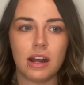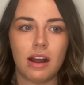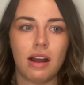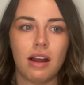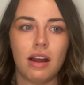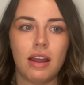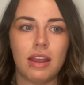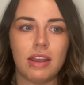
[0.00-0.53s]

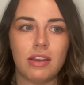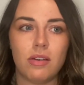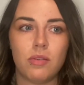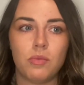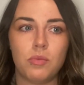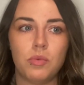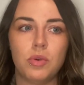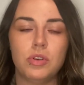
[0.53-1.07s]
I
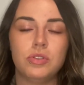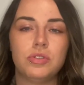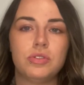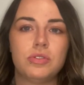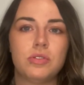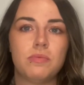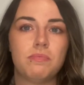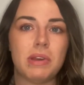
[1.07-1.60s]

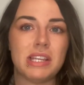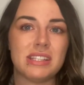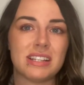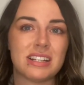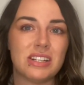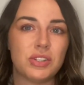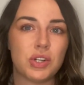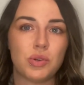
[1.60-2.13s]
was
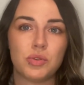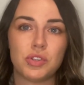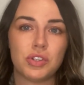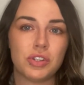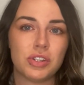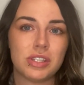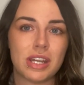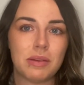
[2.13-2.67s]
basically told to
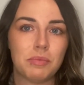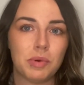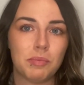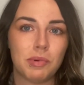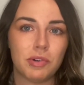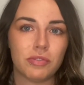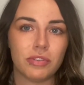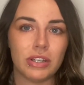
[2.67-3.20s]
just take more
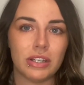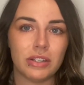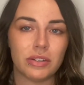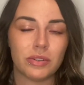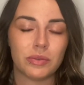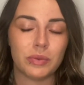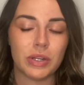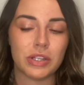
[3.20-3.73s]
morphine,
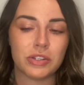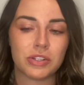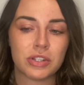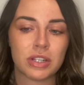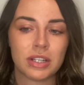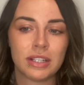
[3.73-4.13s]
which